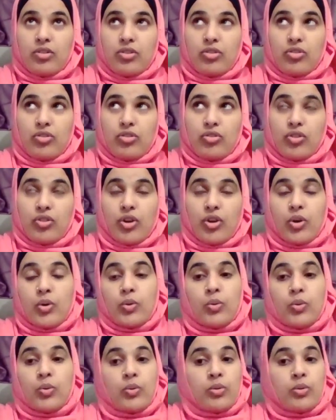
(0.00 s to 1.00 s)

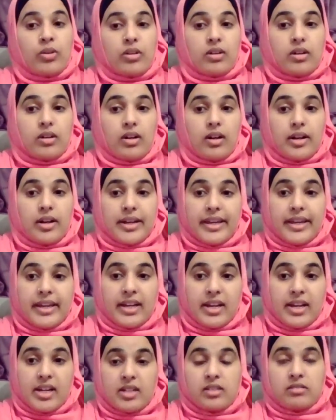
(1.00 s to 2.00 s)
So I
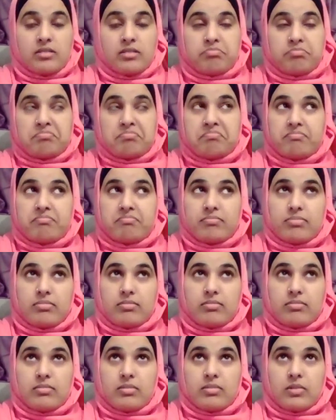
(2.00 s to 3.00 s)
had
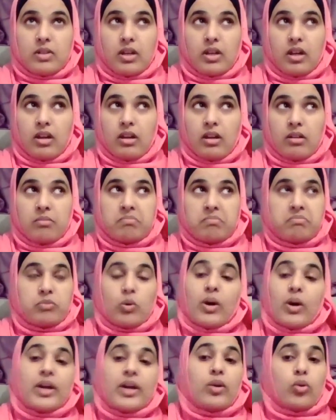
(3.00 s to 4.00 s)

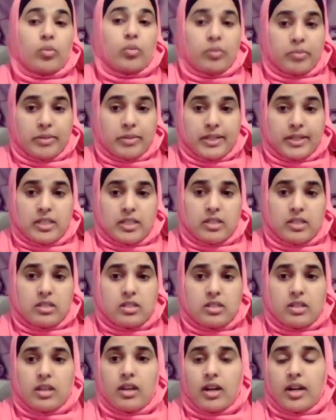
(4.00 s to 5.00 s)
quite a normal pregnancy.